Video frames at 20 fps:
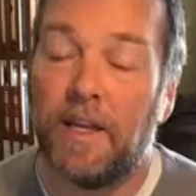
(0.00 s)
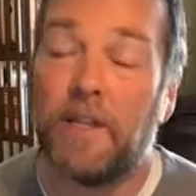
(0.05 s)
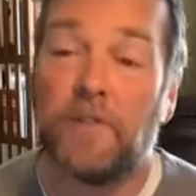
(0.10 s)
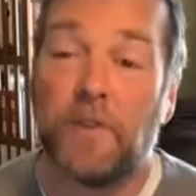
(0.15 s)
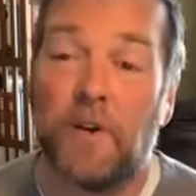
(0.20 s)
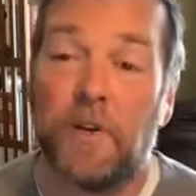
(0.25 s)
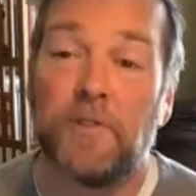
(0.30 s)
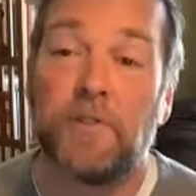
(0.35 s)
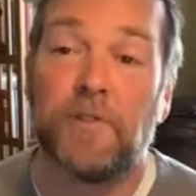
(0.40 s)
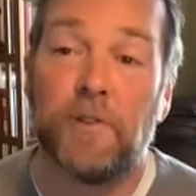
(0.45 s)

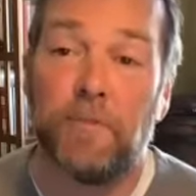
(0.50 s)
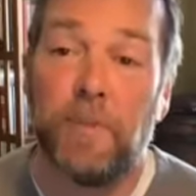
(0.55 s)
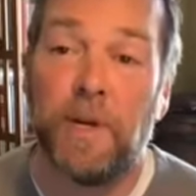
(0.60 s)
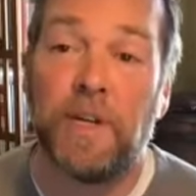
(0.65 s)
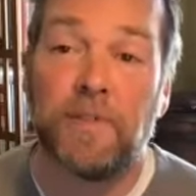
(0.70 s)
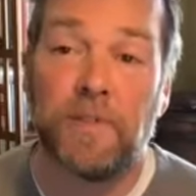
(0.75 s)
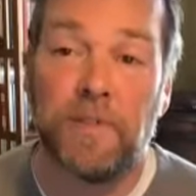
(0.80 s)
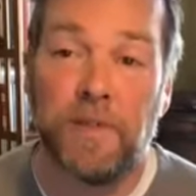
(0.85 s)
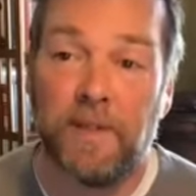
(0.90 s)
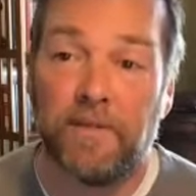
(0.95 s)
it's also
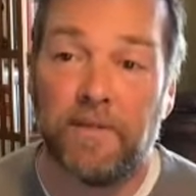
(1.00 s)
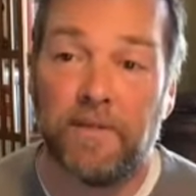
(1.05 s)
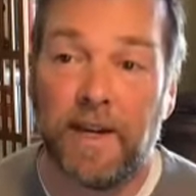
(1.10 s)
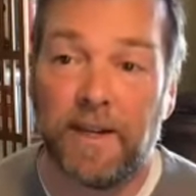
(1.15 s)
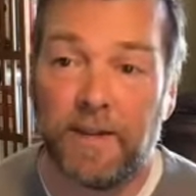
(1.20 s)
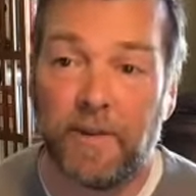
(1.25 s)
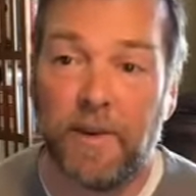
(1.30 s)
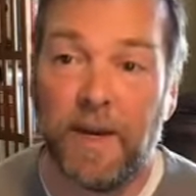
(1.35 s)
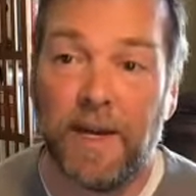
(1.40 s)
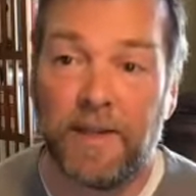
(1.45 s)
based on the
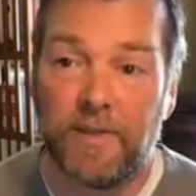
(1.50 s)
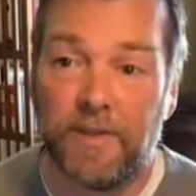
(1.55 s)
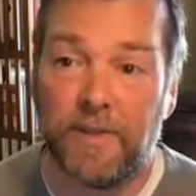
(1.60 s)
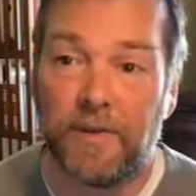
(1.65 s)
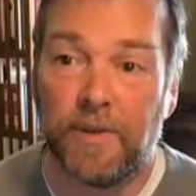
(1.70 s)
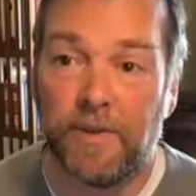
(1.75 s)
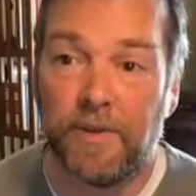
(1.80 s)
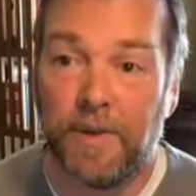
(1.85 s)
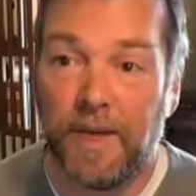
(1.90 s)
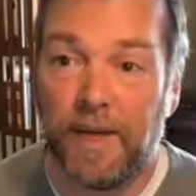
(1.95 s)
fact that we had
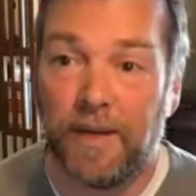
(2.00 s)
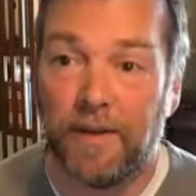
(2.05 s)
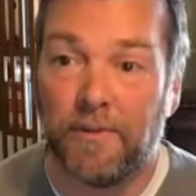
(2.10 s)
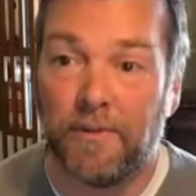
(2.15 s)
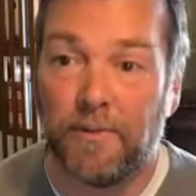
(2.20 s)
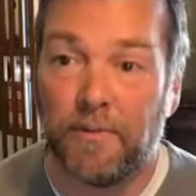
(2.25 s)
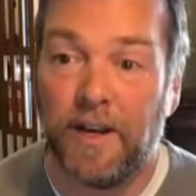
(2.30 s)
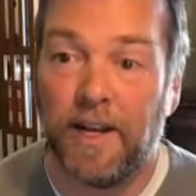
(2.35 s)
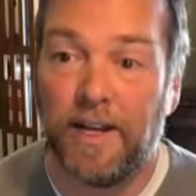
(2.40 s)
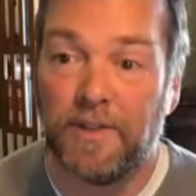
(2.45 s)
zero debt,
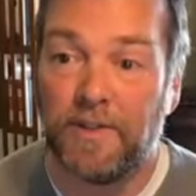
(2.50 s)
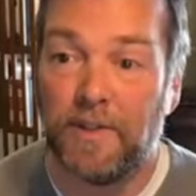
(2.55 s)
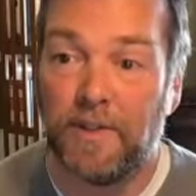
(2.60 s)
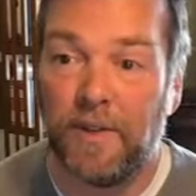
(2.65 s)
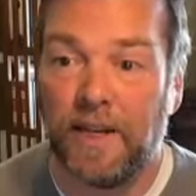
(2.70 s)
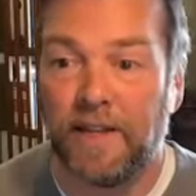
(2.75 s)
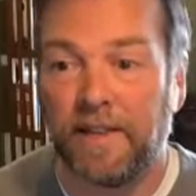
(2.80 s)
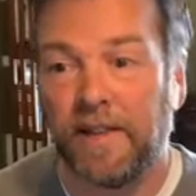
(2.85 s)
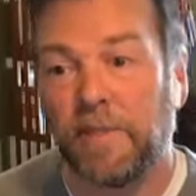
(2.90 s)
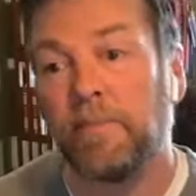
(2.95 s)
right? So
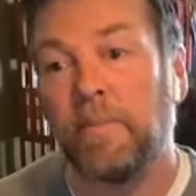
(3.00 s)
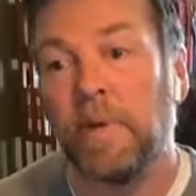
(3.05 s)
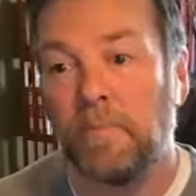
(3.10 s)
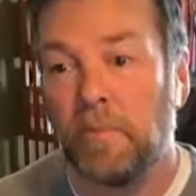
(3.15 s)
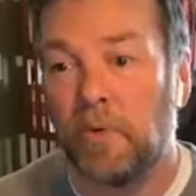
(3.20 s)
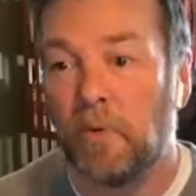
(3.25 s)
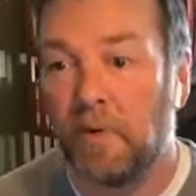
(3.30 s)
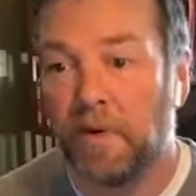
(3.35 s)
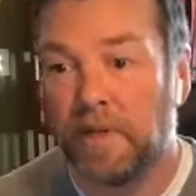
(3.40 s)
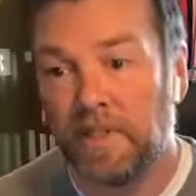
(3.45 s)
like
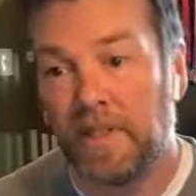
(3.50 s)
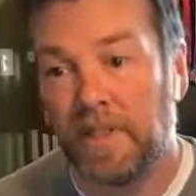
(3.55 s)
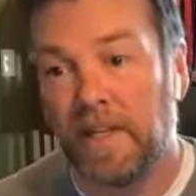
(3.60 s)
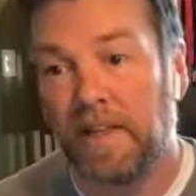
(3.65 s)
people okay. always